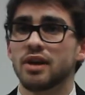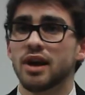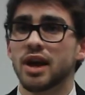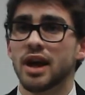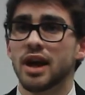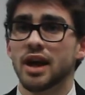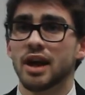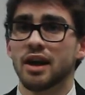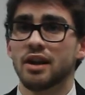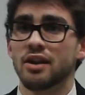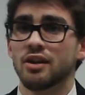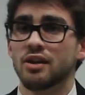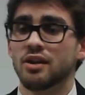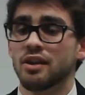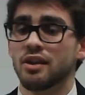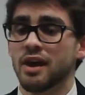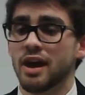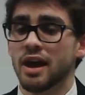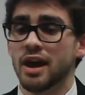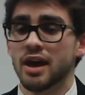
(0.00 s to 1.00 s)

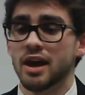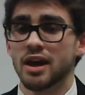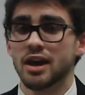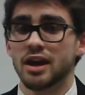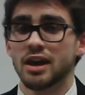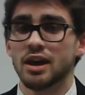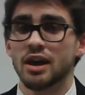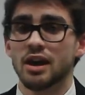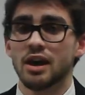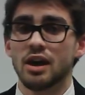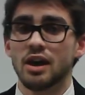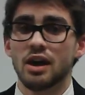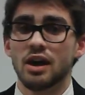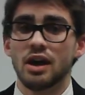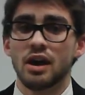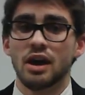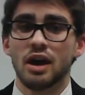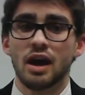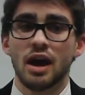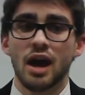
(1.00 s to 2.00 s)
and they
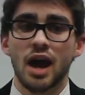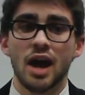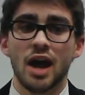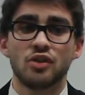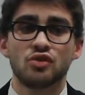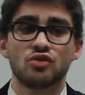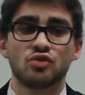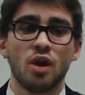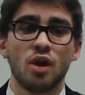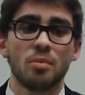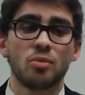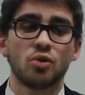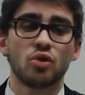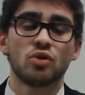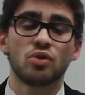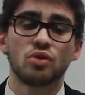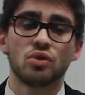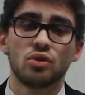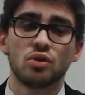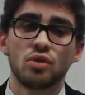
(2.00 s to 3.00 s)
had
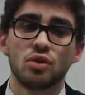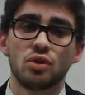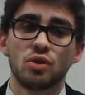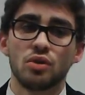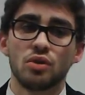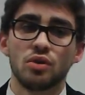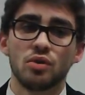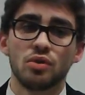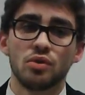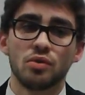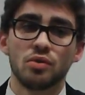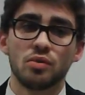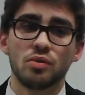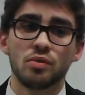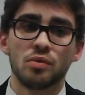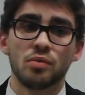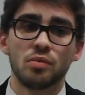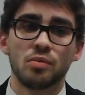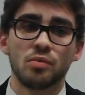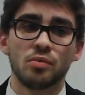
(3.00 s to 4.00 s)
trouble
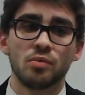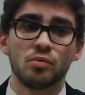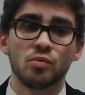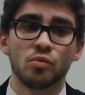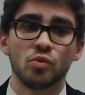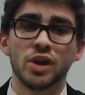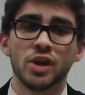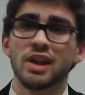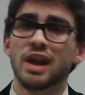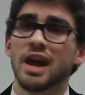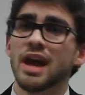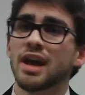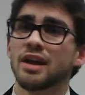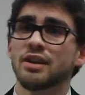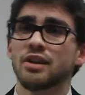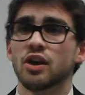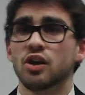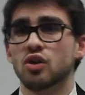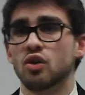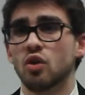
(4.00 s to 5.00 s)

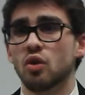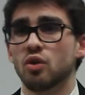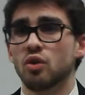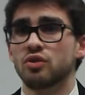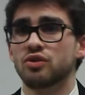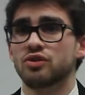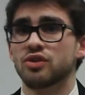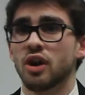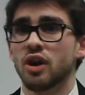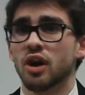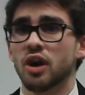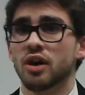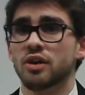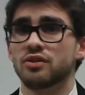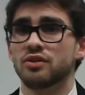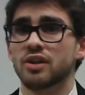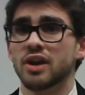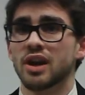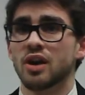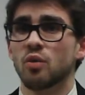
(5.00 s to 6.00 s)
relaying their goals to
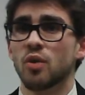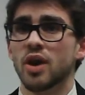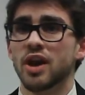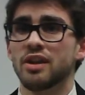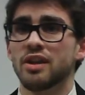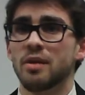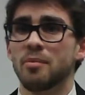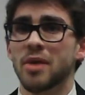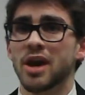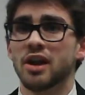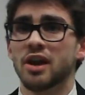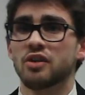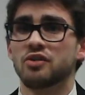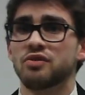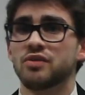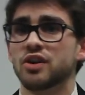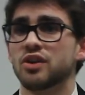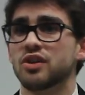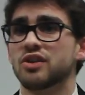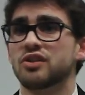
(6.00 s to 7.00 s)
us in a way that made
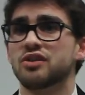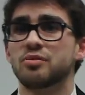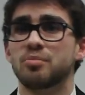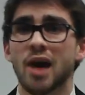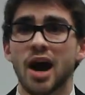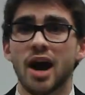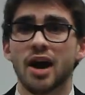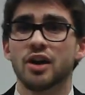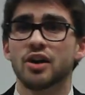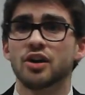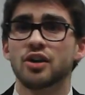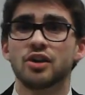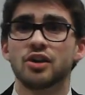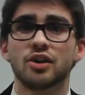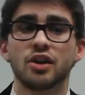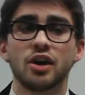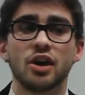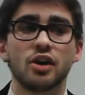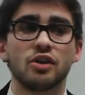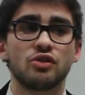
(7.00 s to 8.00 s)
us feel
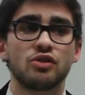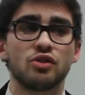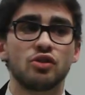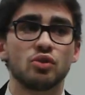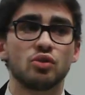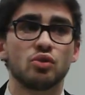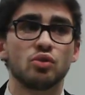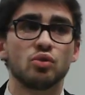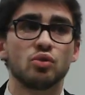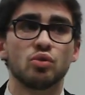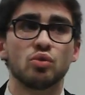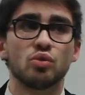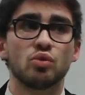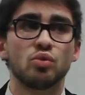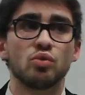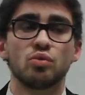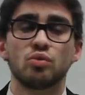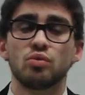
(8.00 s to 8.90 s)
inspired to